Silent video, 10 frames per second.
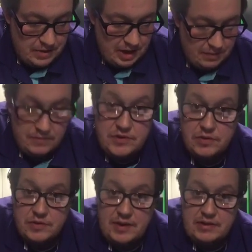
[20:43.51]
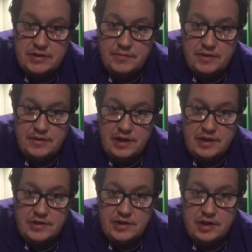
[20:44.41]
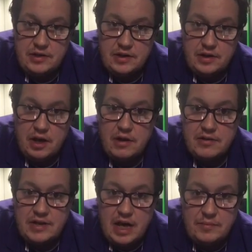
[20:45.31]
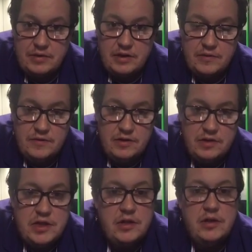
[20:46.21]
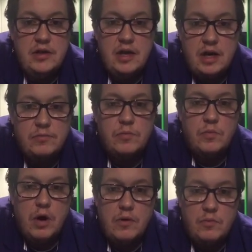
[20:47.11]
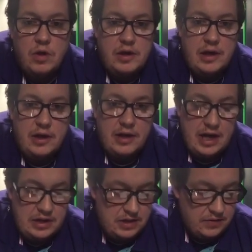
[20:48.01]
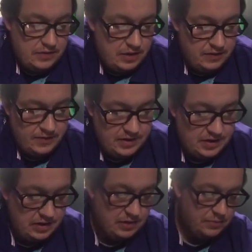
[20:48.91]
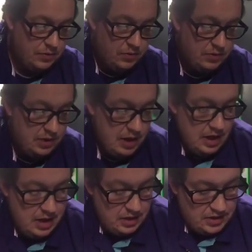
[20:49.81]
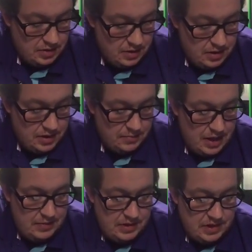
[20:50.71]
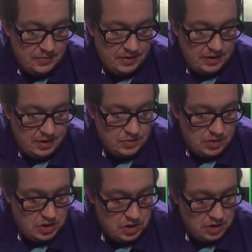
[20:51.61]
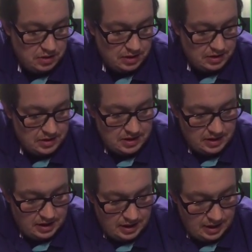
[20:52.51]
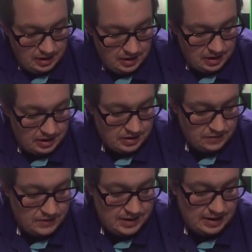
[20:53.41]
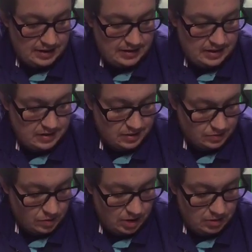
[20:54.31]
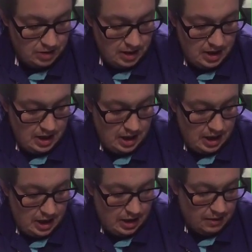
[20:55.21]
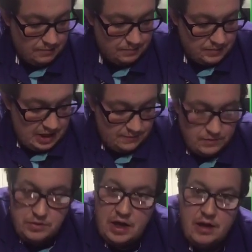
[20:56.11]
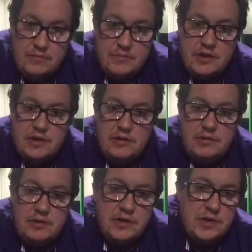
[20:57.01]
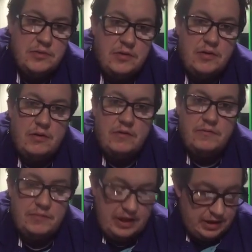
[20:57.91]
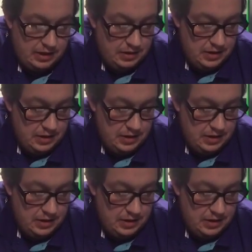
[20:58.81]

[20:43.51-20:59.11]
And we've talked about some of the things that are going to happen in the future and why the location of the university is important. So maybe some of the things we should consider here is the facilities as well. If you come to the School of Media,